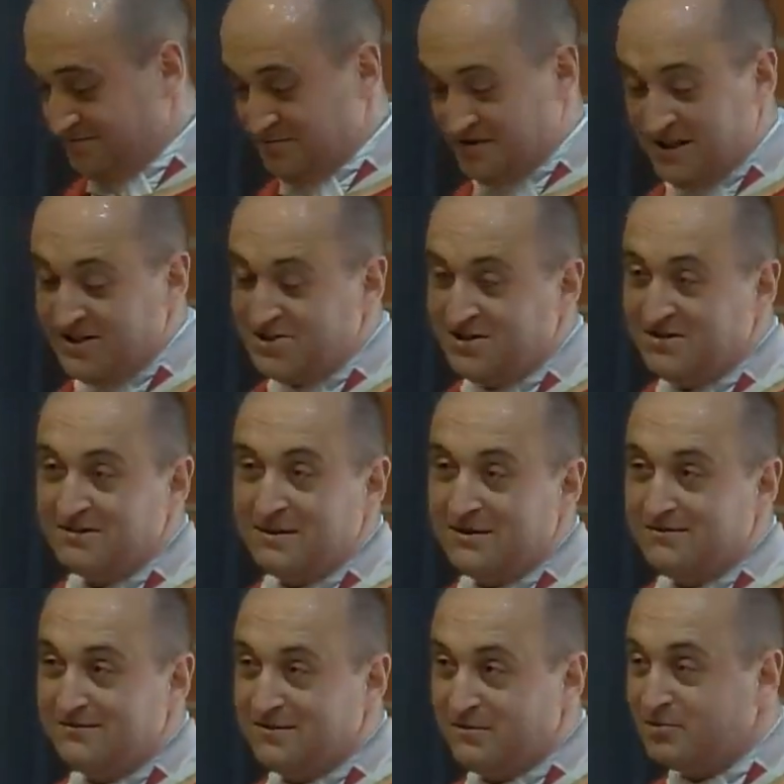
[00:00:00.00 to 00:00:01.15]
teachings
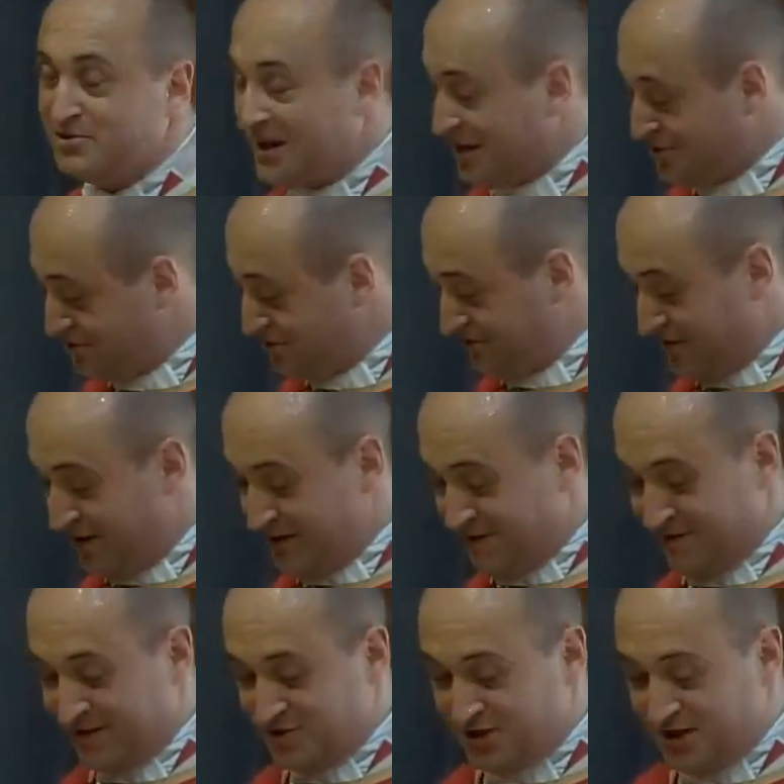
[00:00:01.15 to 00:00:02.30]
about the protection of life
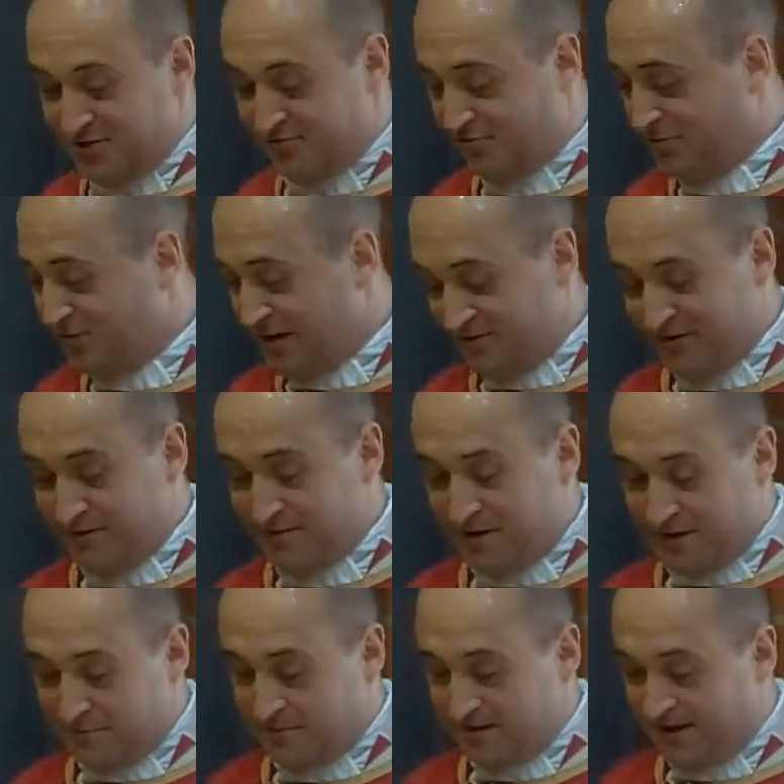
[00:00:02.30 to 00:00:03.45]
in general, whatever it
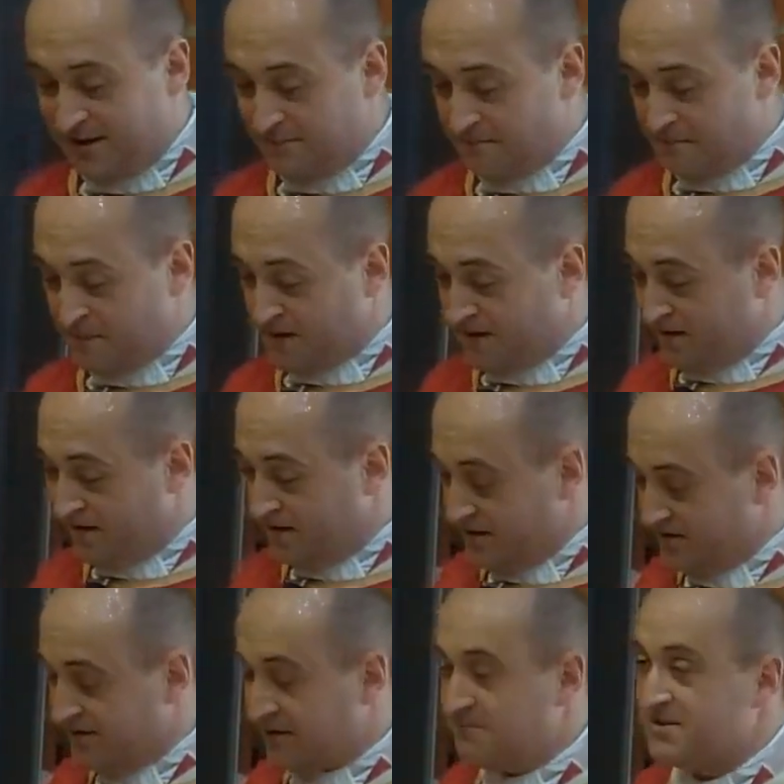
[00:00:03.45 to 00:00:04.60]
might be.
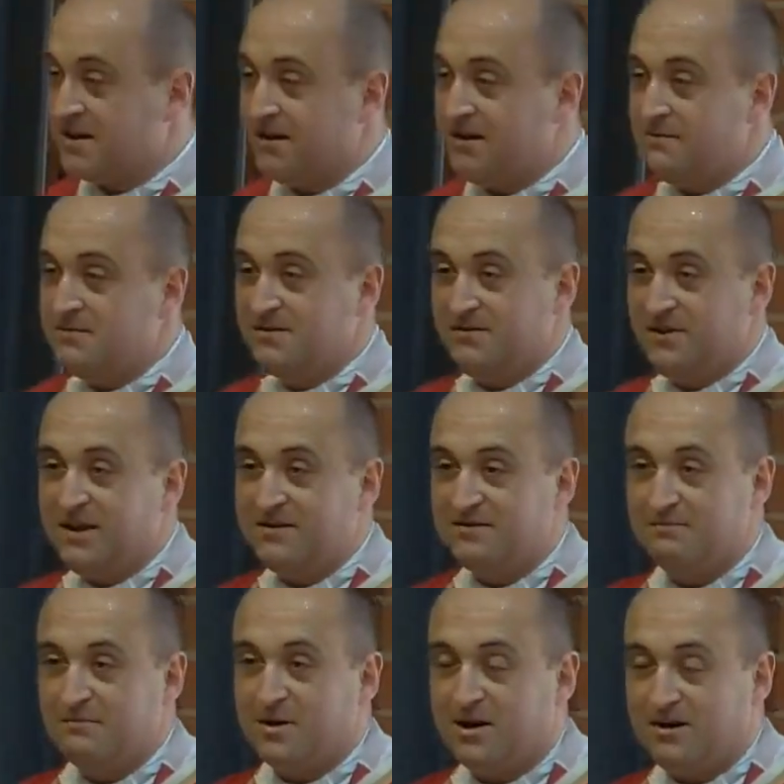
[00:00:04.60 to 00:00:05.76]
Sometimes things
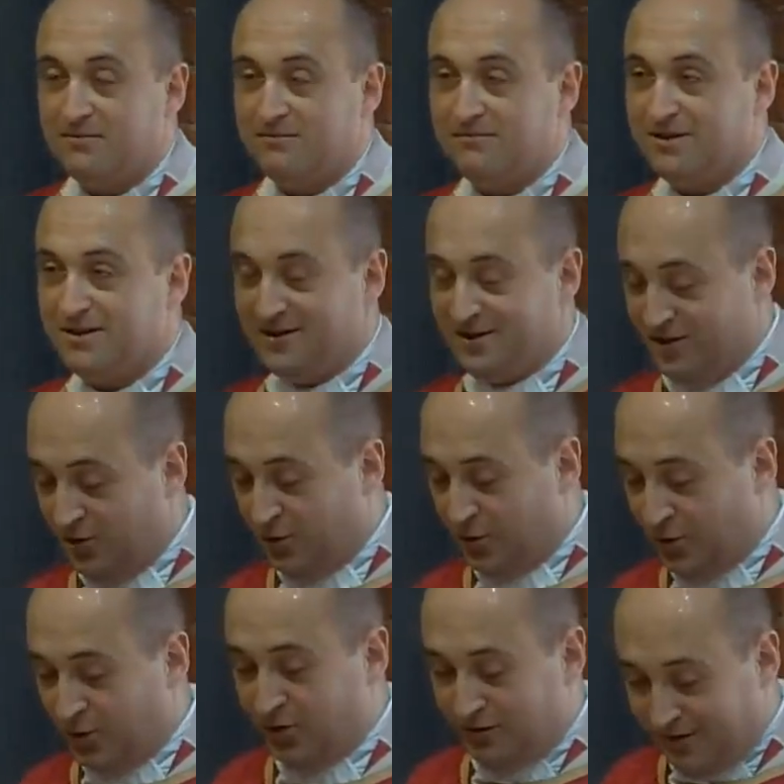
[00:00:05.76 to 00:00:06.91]
become
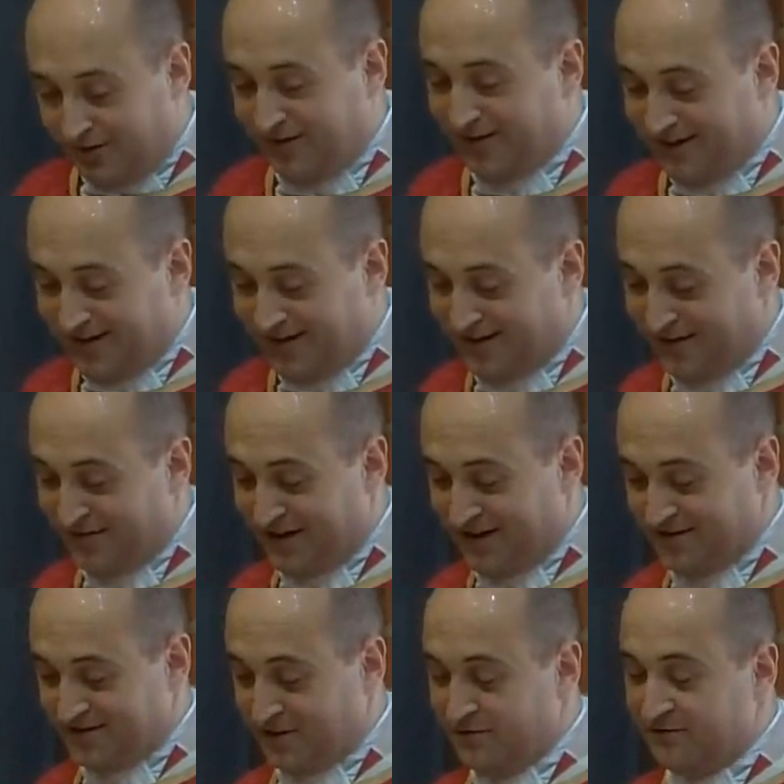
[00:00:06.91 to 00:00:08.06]
law
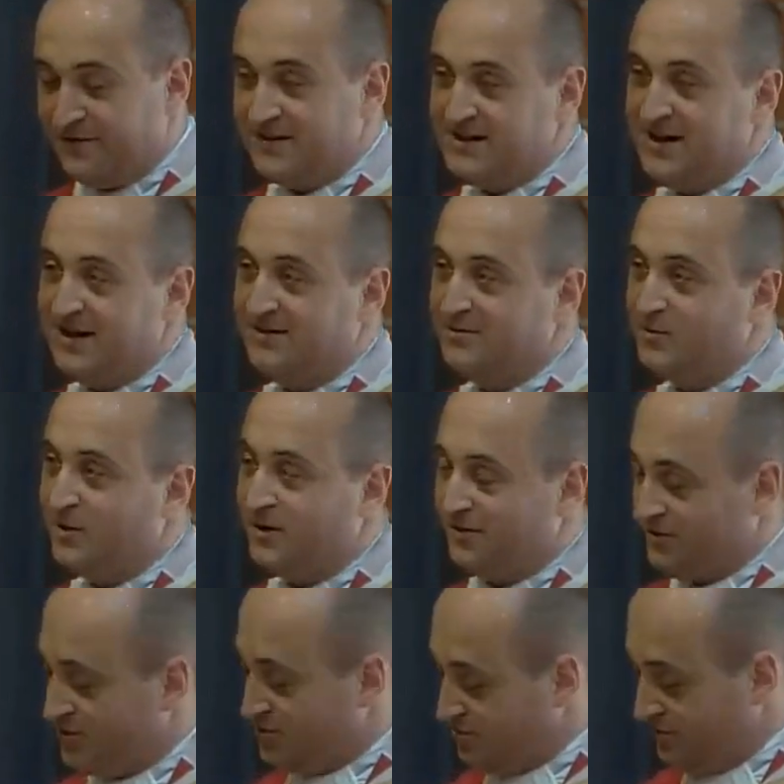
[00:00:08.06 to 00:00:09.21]
that don't fit in with
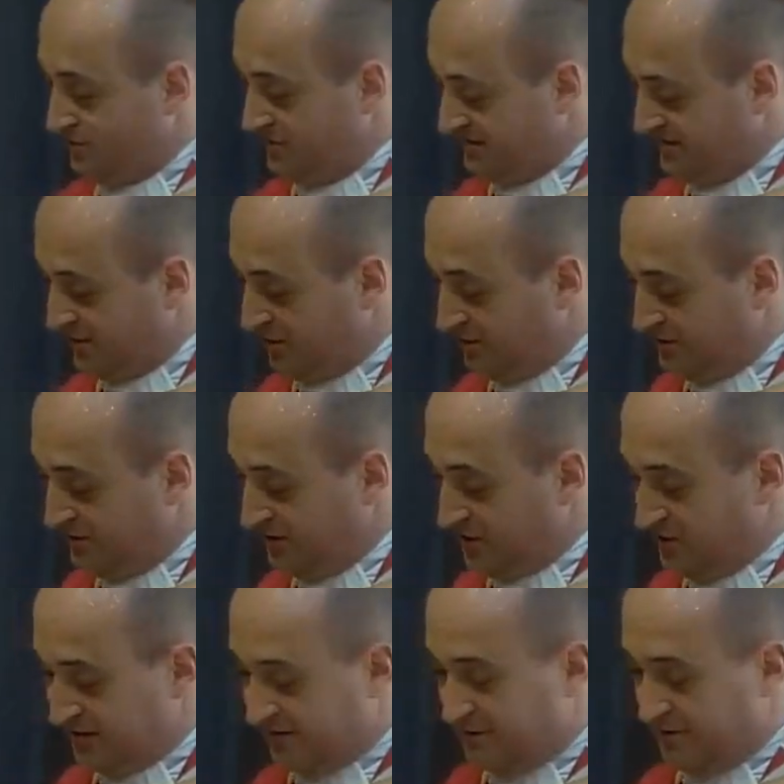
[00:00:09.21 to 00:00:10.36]
the truths of the
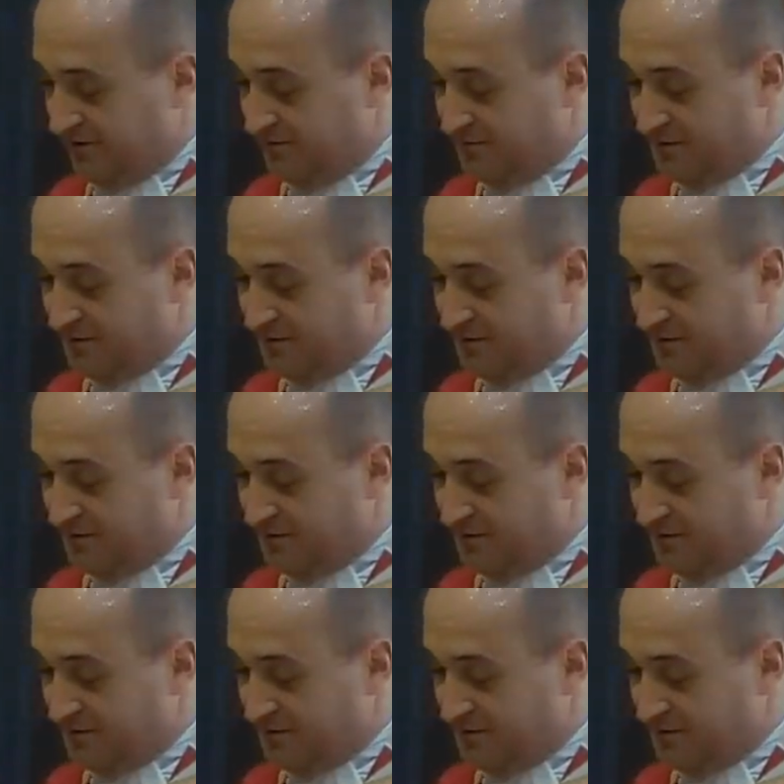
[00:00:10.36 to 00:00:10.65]
gospel.